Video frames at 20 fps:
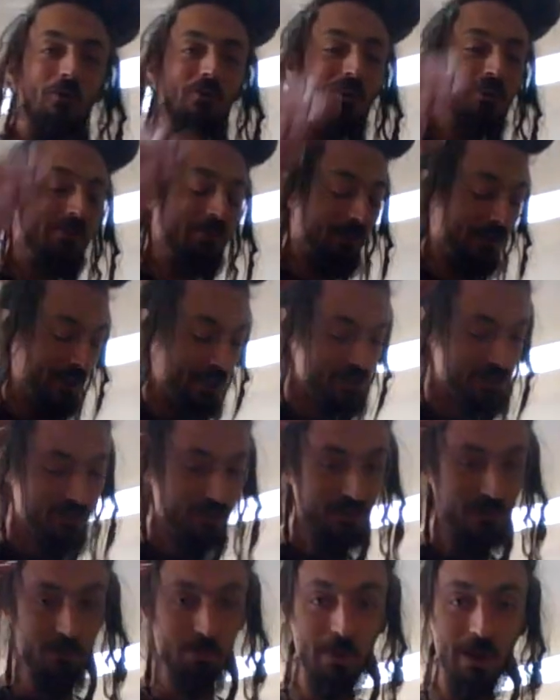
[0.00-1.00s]
Distillation
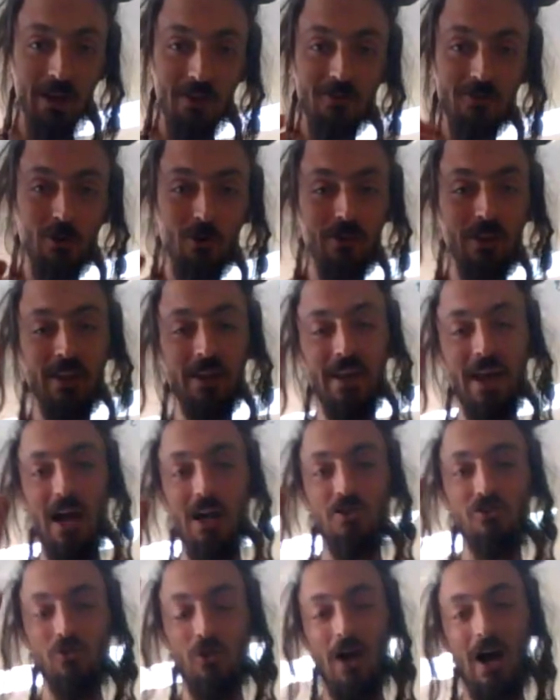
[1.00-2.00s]
is based on the
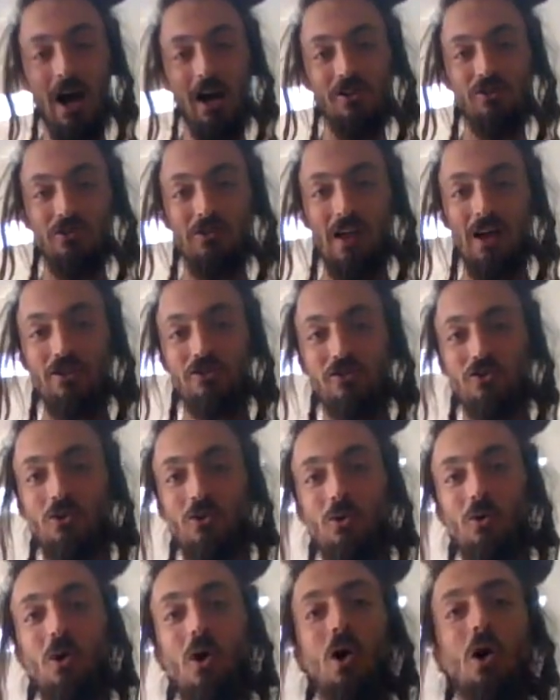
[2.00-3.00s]
natural
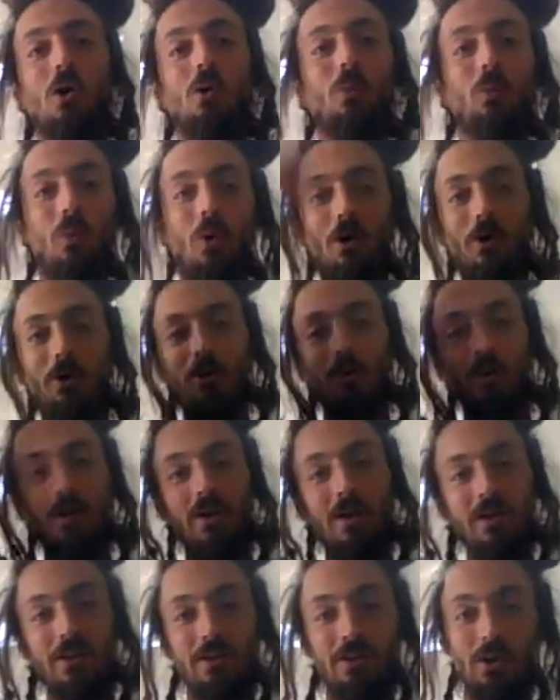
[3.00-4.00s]
hydrological water,
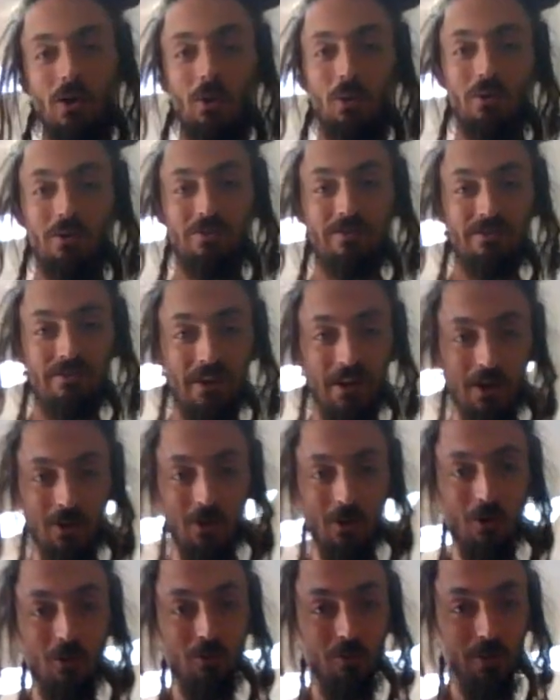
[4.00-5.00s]

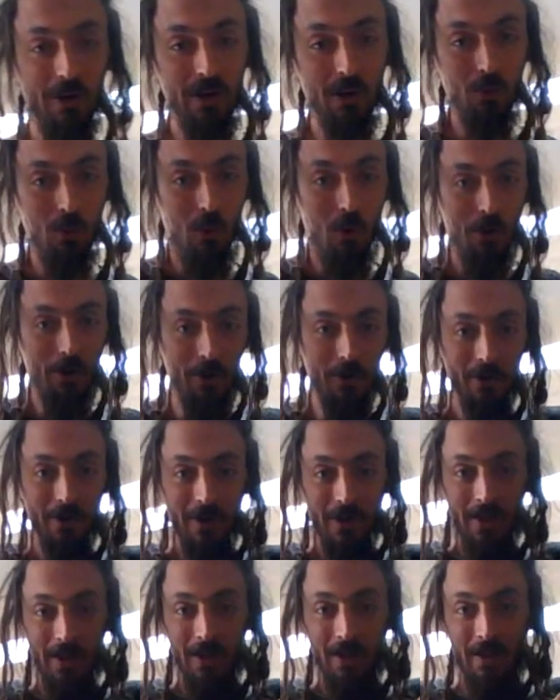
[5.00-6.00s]
cycle, right? Water
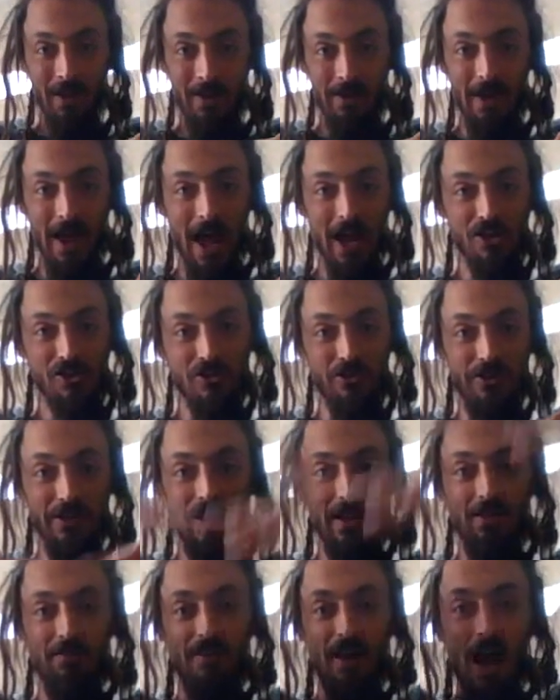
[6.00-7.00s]

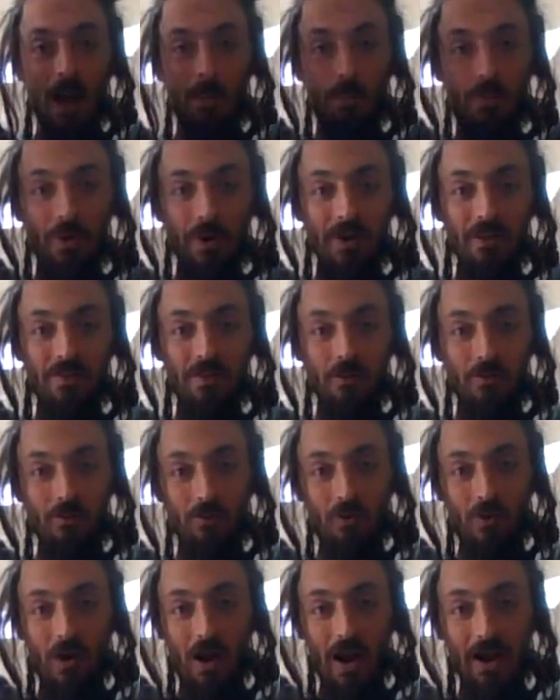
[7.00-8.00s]
naturally evaporates, it
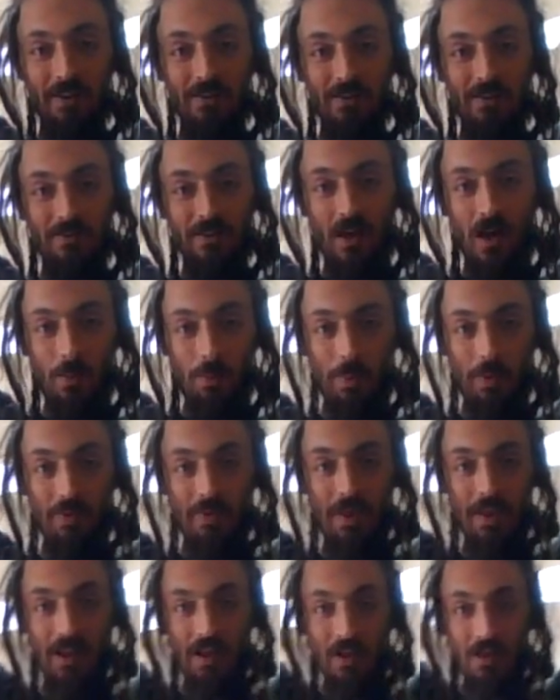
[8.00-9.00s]
rises up, and
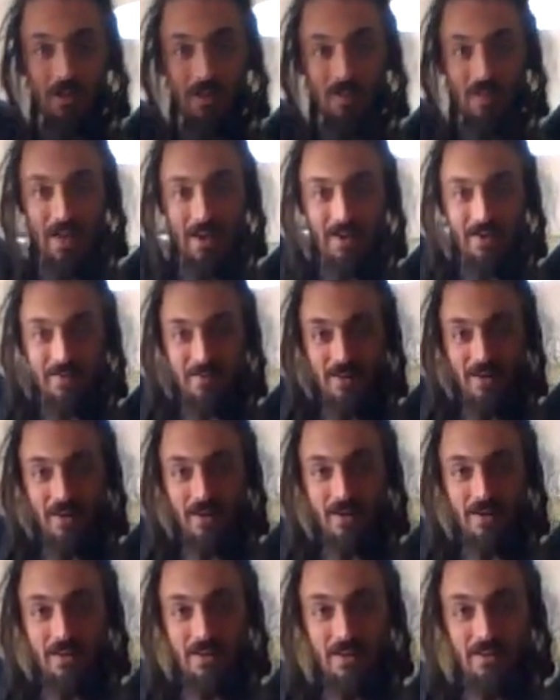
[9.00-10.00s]
then it collects and
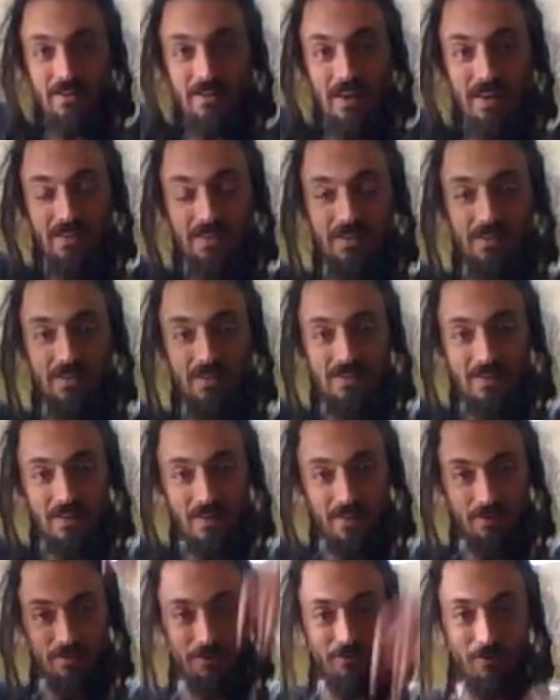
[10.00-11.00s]
it condenses and
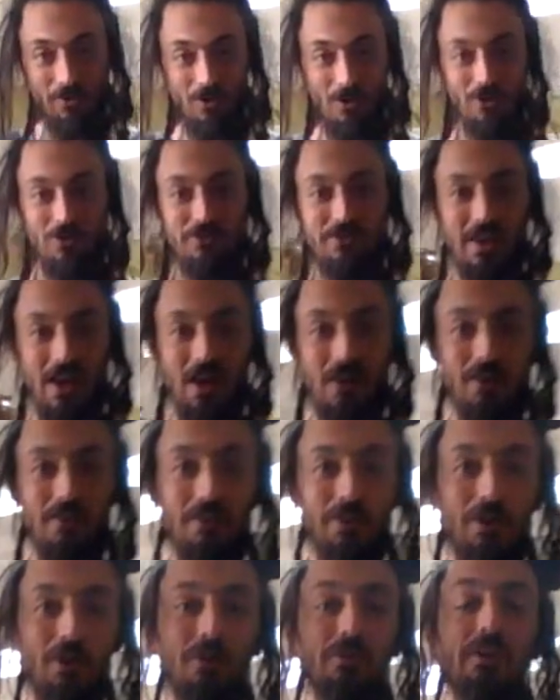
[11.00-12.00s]
it falls down to
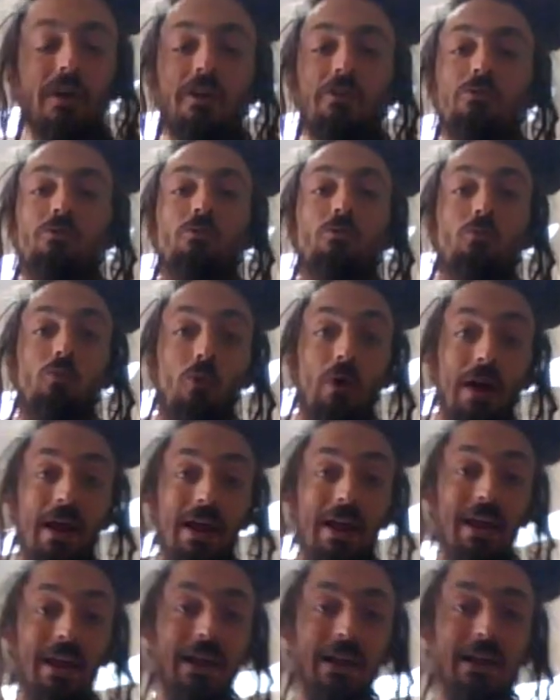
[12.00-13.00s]
the earth as
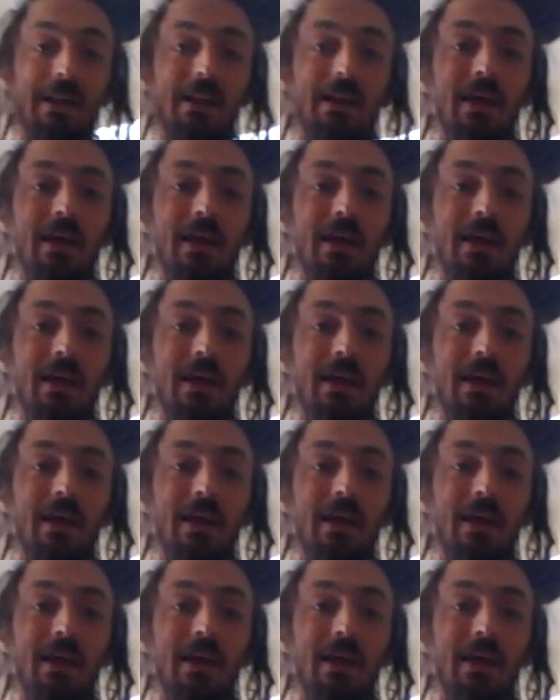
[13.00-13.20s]
rain.